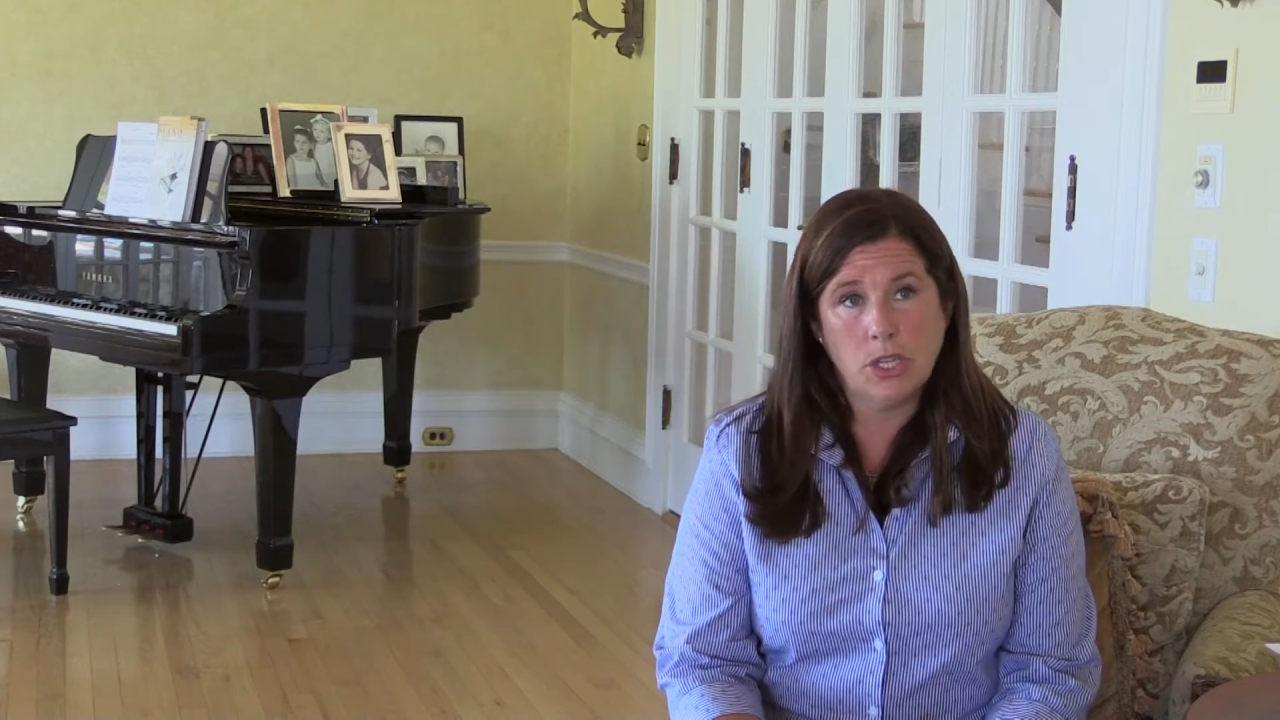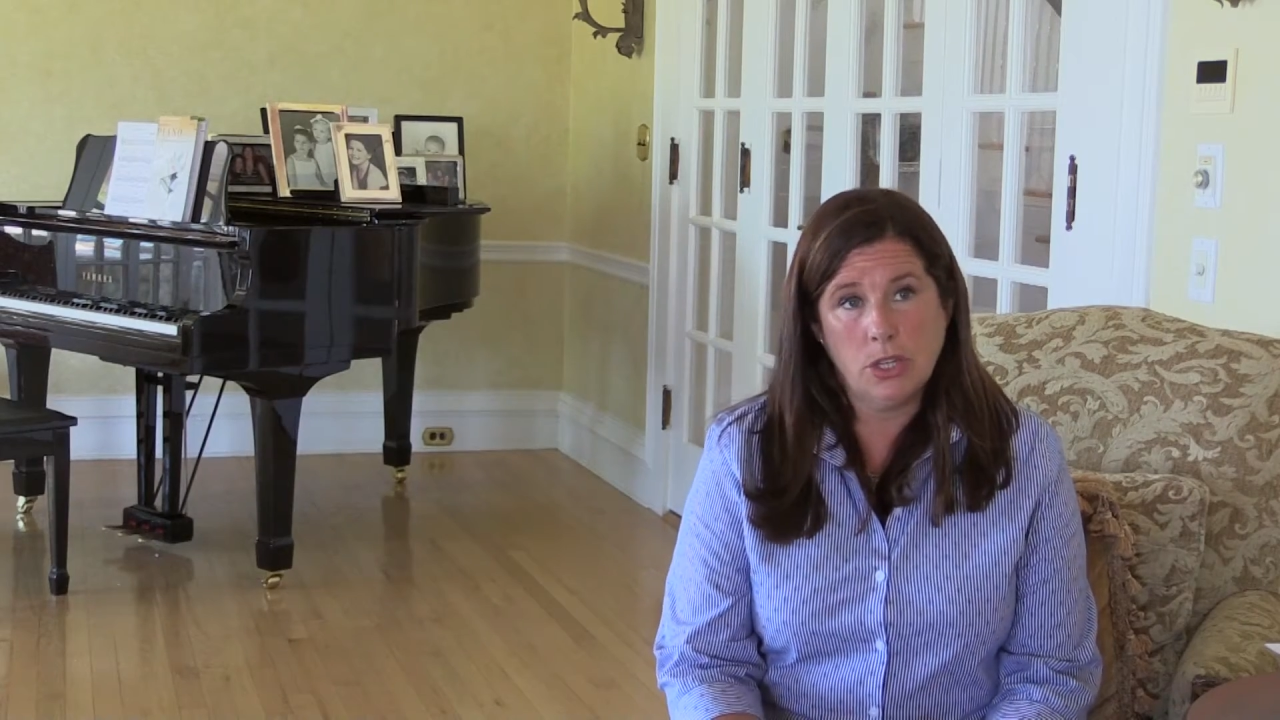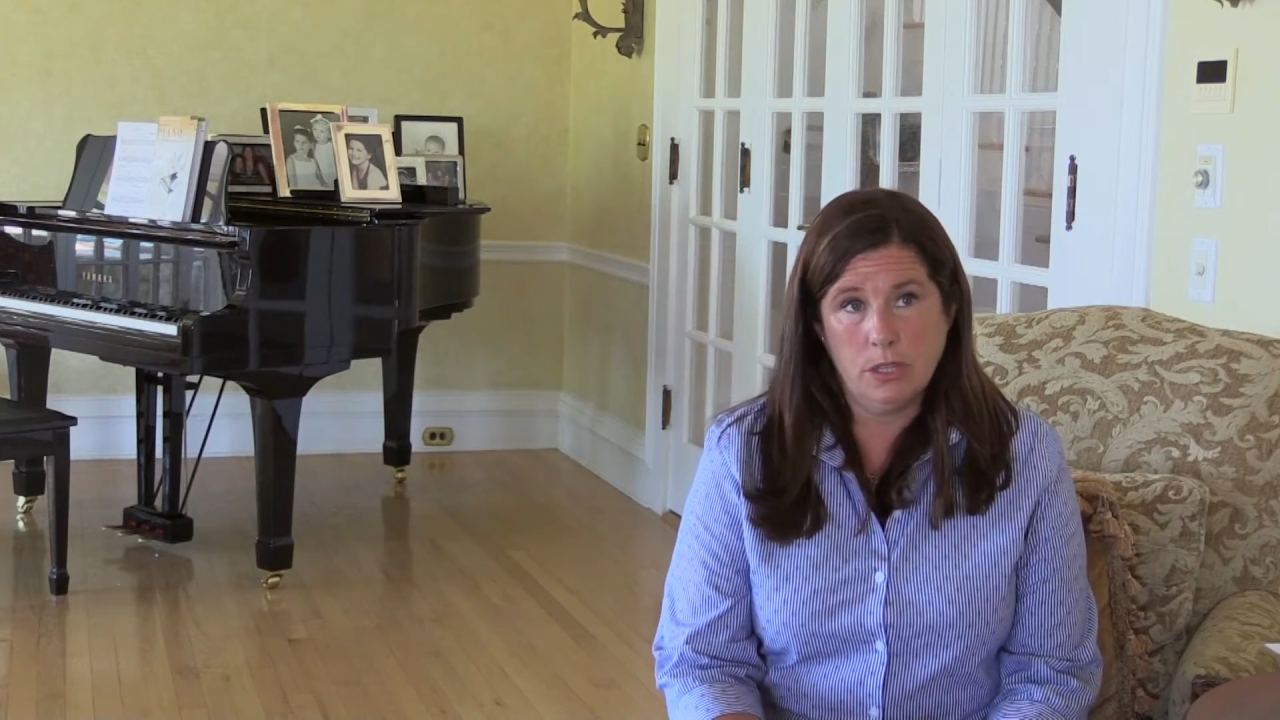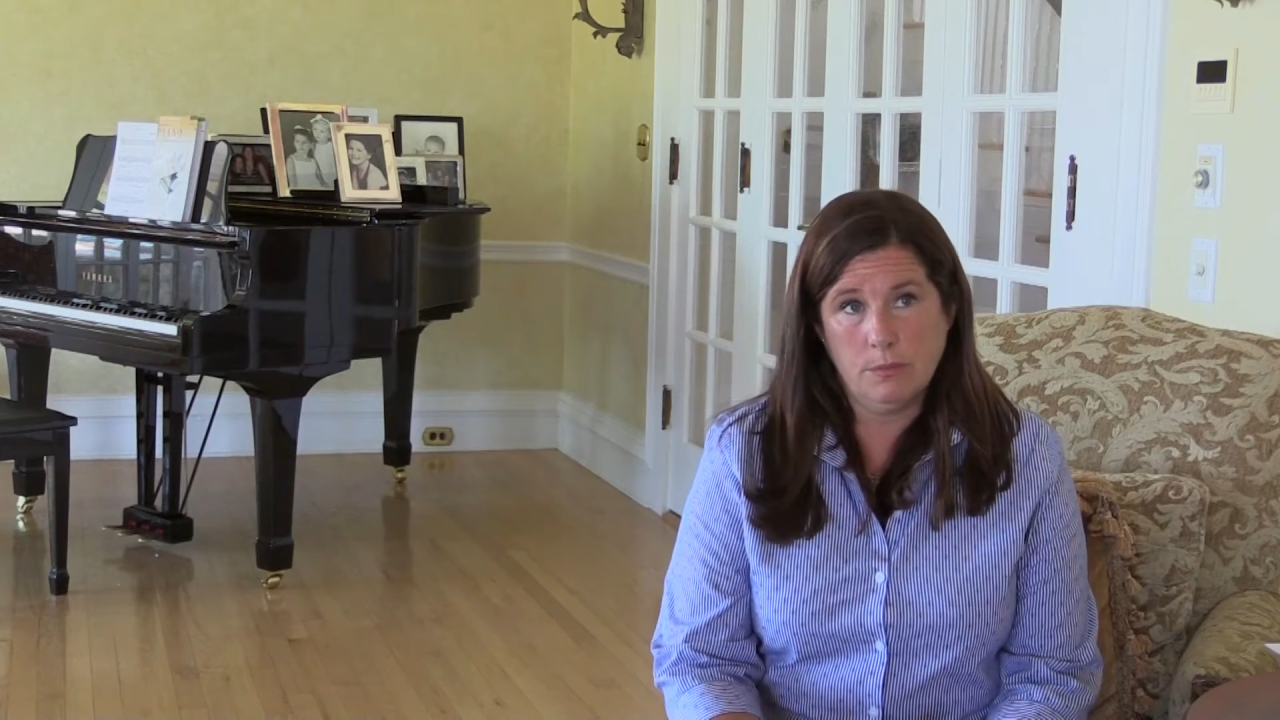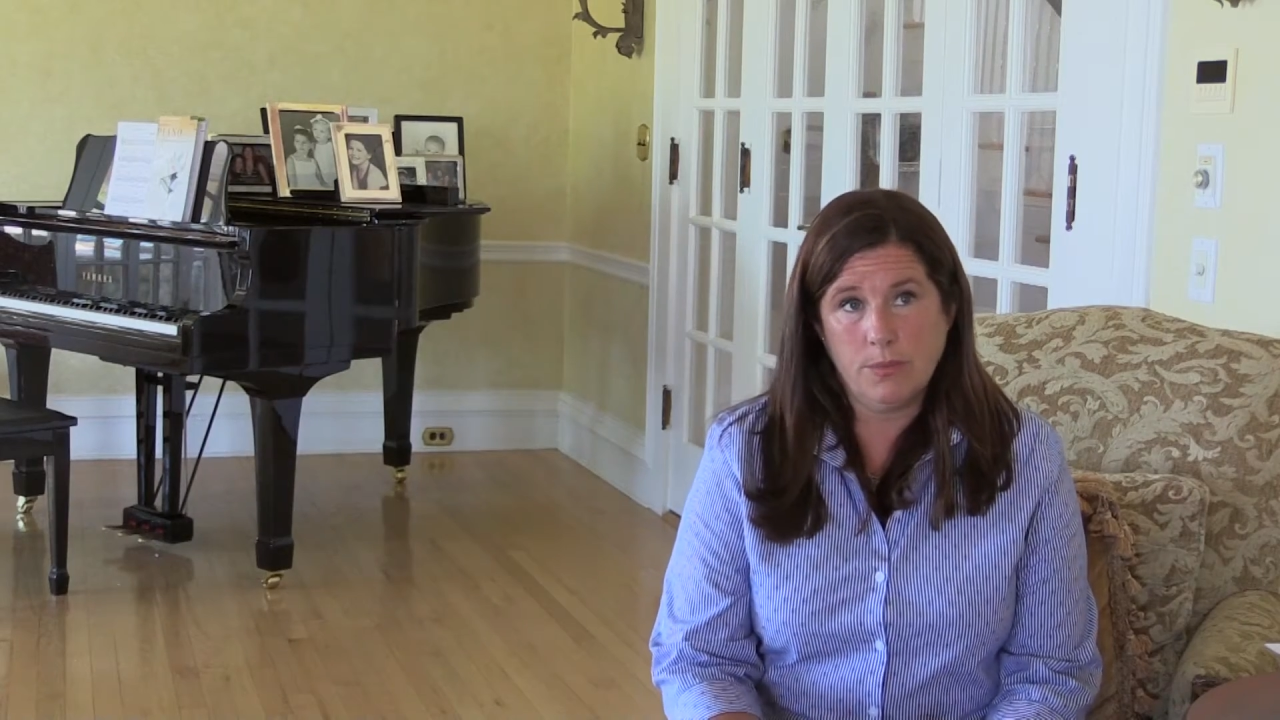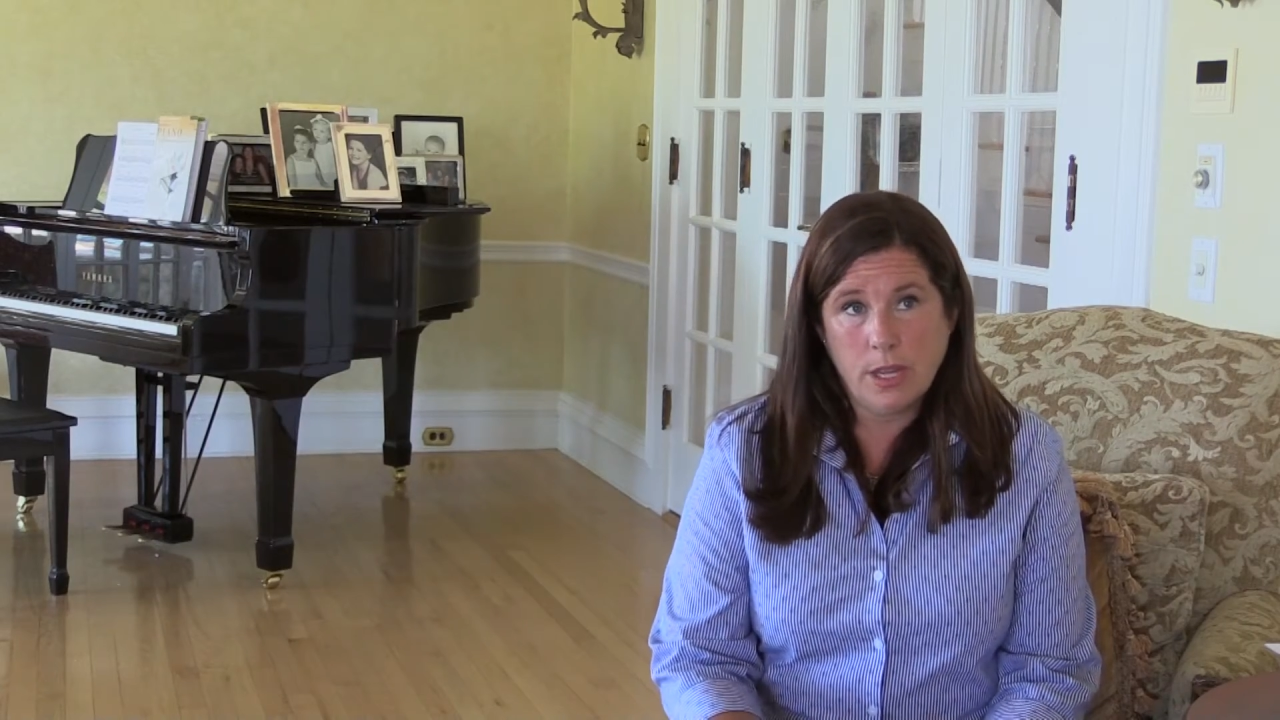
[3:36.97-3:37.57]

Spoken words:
she couldn't